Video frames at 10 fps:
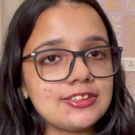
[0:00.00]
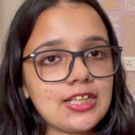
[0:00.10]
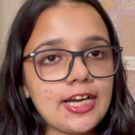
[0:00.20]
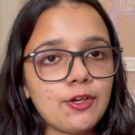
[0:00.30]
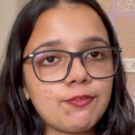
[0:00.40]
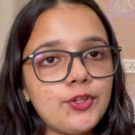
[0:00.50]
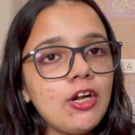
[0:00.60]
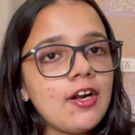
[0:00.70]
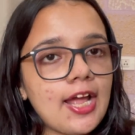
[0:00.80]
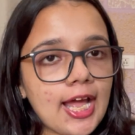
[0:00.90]
inside of
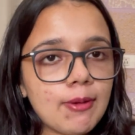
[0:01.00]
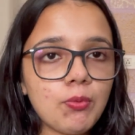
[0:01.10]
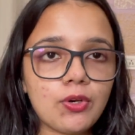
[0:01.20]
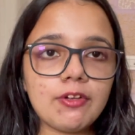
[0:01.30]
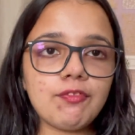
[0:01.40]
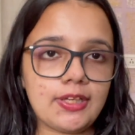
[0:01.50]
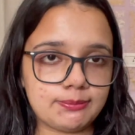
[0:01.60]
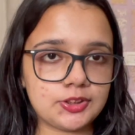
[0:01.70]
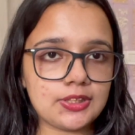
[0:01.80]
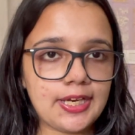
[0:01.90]
your app or a
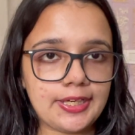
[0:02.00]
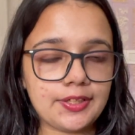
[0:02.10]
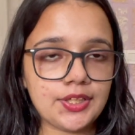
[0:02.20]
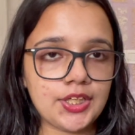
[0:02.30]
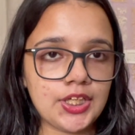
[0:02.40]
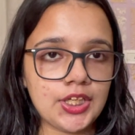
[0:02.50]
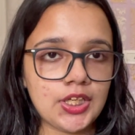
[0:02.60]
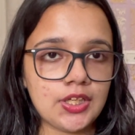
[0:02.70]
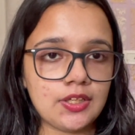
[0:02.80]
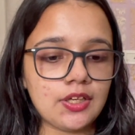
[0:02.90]
website.
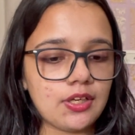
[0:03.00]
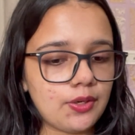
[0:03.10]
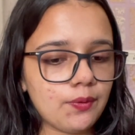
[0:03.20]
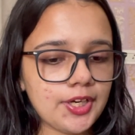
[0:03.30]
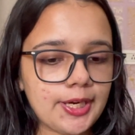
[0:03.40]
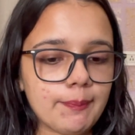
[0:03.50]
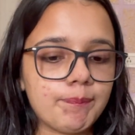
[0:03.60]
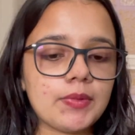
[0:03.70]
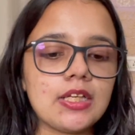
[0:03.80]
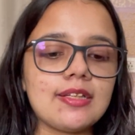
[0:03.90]
Okay,
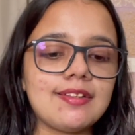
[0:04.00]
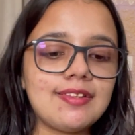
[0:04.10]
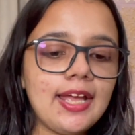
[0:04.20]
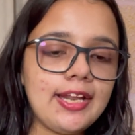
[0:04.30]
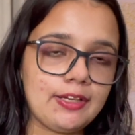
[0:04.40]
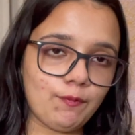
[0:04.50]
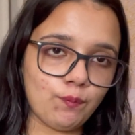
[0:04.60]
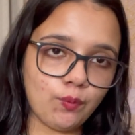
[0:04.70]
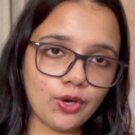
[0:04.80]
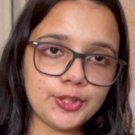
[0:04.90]
then
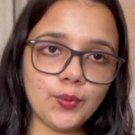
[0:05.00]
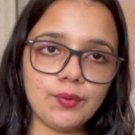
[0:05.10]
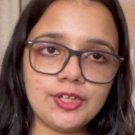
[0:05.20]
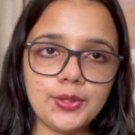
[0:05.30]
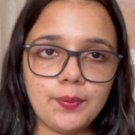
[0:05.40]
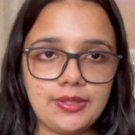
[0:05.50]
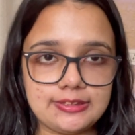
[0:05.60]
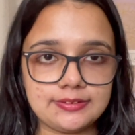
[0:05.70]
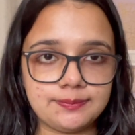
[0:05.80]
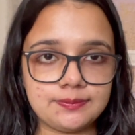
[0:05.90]
what you will do
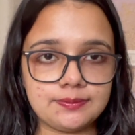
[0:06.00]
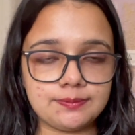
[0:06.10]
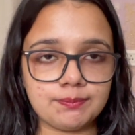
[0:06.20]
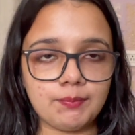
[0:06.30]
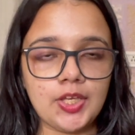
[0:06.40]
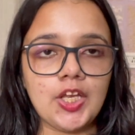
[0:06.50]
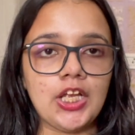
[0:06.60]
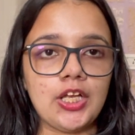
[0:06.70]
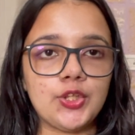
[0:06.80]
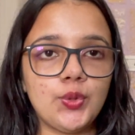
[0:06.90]
is
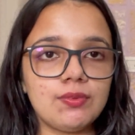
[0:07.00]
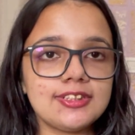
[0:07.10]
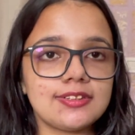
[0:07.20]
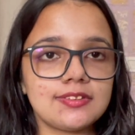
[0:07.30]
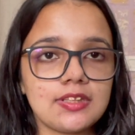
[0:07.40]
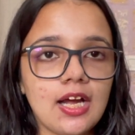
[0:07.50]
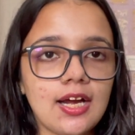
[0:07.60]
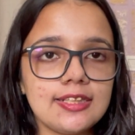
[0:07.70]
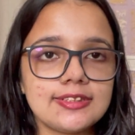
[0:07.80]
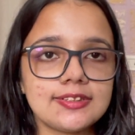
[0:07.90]
you will
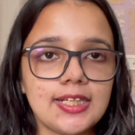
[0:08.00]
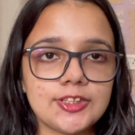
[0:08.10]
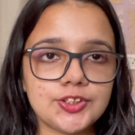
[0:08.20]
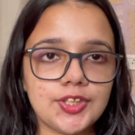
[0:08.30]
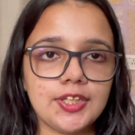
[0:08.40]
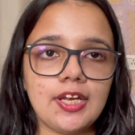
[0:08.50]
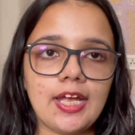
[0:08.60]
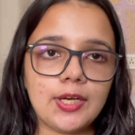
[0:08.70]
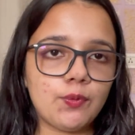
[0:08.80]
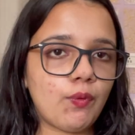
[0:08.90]
start sketching
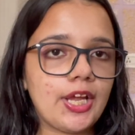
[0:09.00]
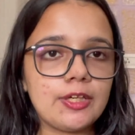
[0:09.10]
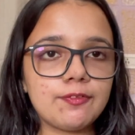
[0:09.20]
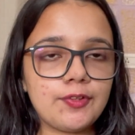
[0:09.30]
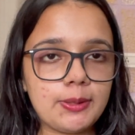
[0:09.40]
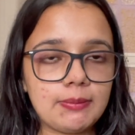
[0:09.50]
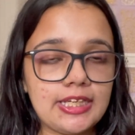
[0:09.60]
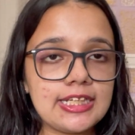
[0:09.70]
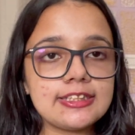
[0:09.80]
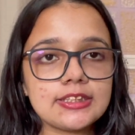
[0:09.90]
and
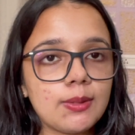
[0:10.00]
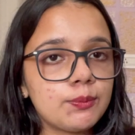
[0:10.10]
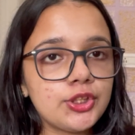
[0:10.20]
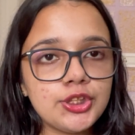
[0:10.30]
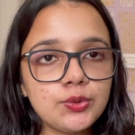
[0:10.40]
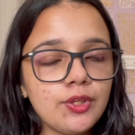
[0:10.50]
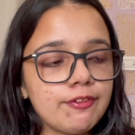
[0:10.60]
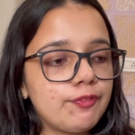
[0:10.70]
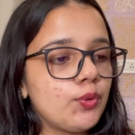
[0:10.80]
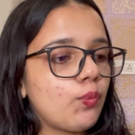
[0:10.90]
wireframing. It's up to you
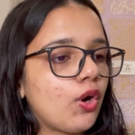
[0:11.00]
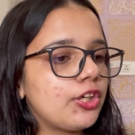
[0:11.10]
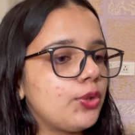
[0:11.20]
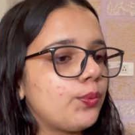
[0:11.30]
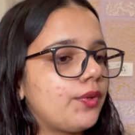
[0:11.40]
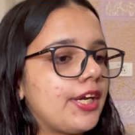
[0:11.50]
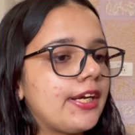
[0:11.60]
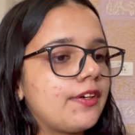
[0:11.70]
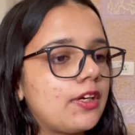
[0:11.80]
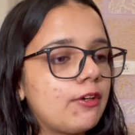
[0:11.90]
if you want to
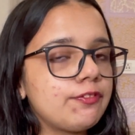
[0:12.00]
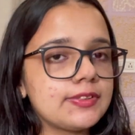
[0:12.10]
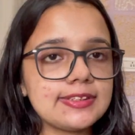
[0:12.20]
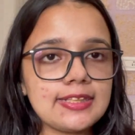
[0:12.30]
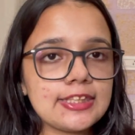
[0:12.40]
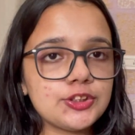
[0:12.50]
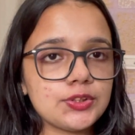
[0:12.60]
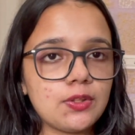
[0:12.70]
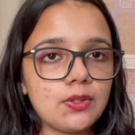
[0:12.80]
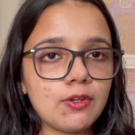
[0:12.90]
create rough
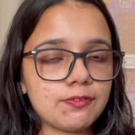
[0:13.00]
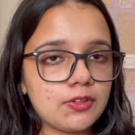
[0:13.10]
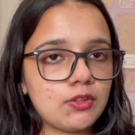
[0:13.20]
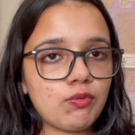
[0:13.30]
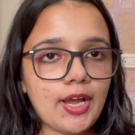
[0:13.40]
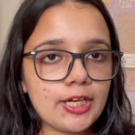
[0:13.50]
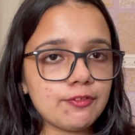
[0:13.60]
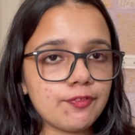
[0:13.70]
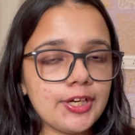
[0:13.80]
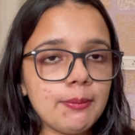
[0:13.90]
sketch of a
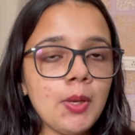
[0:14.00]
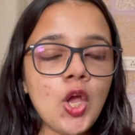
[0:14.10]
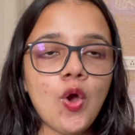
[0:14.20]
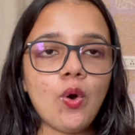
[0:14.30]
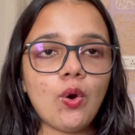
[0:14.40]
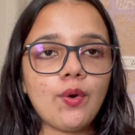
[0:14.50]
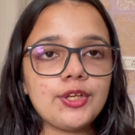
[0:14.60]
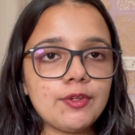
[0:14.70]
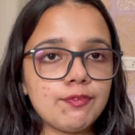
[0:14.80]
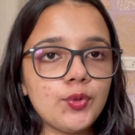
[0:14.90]
wireframe
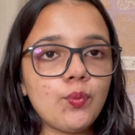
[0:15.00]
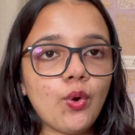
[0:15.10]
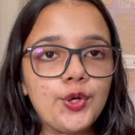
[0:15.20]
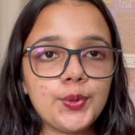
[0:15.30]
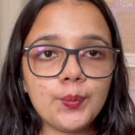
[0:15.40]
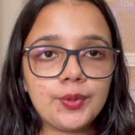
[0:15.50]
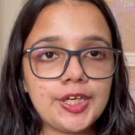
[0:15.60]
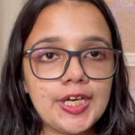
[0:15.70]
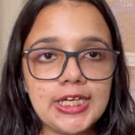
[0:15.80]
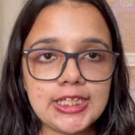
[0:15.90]
or if you want to
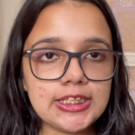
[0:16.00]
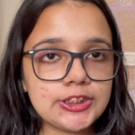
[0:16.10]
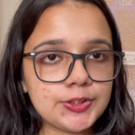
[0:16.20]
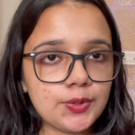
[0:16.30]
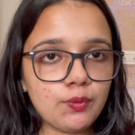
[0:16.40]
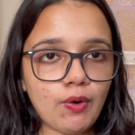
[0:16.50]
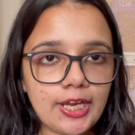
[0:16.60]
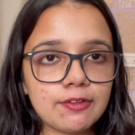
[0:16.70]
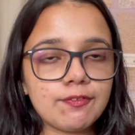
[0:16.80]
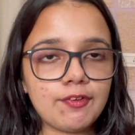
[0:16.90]
create digital
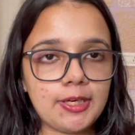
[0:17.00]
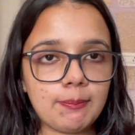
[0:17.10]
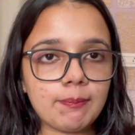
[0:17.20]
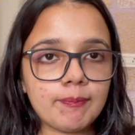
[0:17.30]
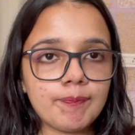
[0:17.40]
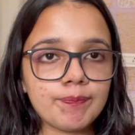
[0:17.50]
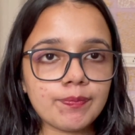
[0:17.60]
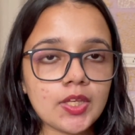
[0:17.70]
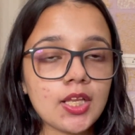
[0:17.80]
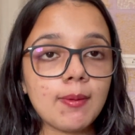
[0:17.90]
wireframe.
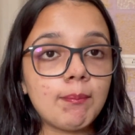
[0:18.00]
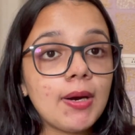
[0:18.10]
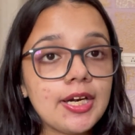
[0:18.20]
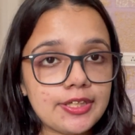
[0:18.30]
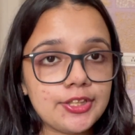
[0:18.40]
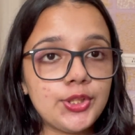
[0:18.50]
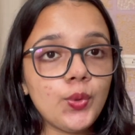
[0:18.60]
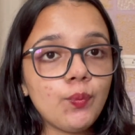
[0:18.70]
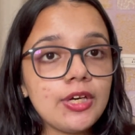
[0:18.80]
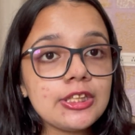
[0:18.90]
But
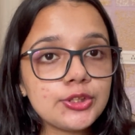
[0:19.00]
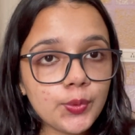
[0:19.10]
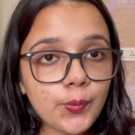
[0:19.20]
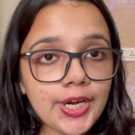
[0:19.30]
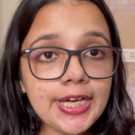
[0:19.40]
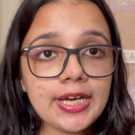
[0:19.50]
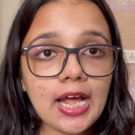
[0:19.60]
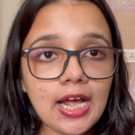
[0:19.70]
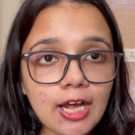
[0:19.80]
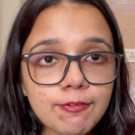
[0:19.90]
you will do
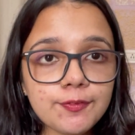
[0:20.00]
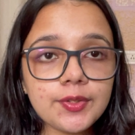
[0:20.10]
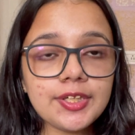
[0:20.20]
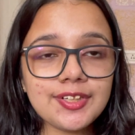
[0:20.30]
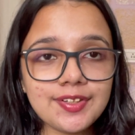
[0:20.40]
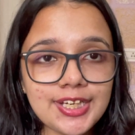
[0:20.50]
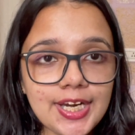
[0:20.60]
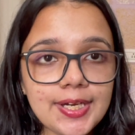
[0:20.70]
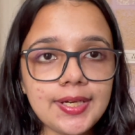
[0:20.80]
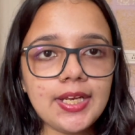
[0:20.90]
it after
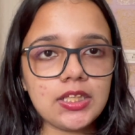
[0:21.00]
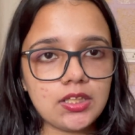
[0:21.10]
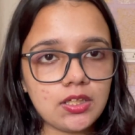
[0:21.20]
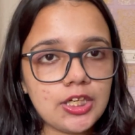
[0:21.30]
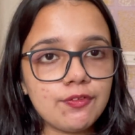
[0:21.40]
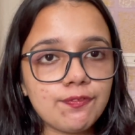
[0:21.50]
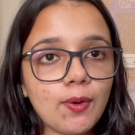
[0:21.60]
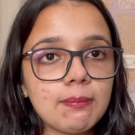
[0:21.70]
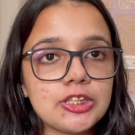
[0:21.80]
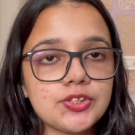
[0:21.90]
creating the
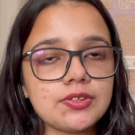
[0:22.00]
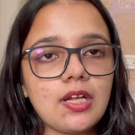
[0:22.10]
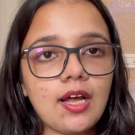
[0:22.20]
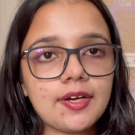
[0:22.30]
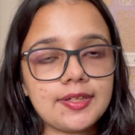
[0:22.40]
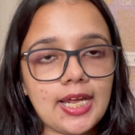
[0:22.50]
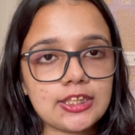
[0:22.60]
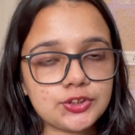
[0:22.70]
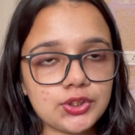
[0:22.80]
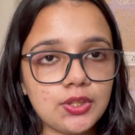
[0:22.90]
information
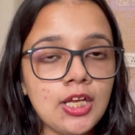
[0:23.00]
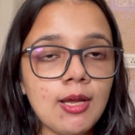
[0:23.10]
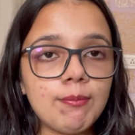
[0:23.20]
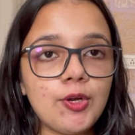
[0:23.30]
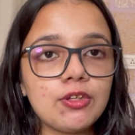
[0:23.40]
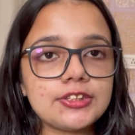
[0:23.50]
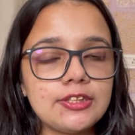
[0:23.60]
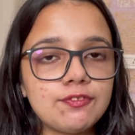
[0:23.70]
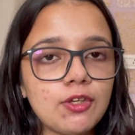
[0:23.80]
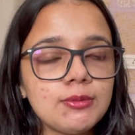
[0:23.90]
architecture because
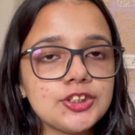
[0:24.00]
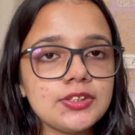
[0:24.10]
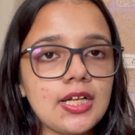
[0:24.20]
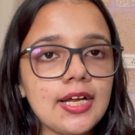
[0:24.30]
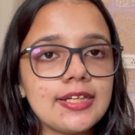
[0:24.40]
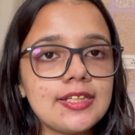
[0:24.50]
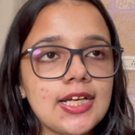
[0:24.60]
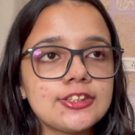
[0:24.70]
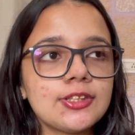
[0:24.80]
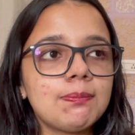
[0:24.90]
information
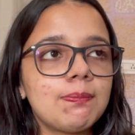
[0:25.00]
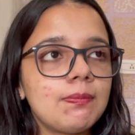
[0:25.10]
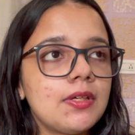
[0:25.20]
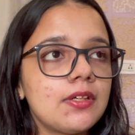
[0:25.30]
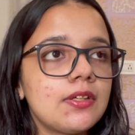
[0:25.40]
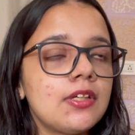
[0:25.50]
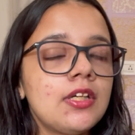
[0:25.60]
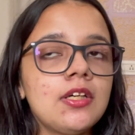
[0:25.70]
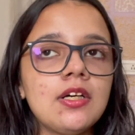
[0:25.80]
architecture uh,